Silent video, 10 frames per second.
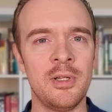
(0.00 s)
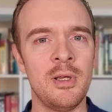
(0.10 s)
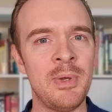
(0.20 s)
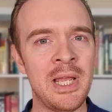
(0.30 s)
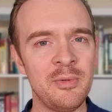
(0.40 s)

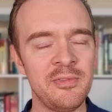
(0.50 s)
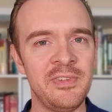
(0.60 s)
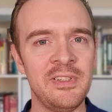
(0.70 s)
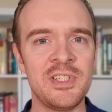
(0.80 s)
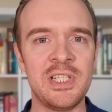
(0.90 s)
about
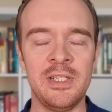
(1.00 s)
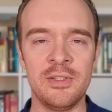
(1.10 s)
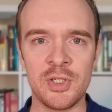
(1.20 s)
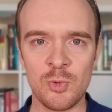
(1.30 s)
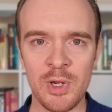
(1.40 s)
15
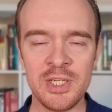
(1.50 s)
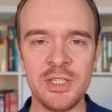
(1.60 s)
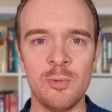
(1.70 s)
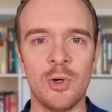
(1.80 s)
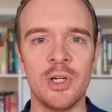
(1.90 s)
to 20
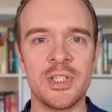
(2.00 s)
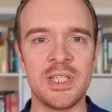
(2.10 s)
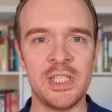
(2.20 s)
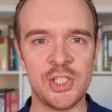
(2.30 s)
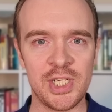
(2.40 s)
words
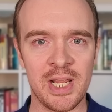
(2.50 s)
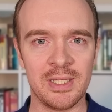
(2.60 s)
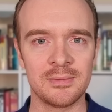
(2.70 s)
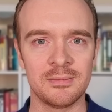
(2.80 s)
each day.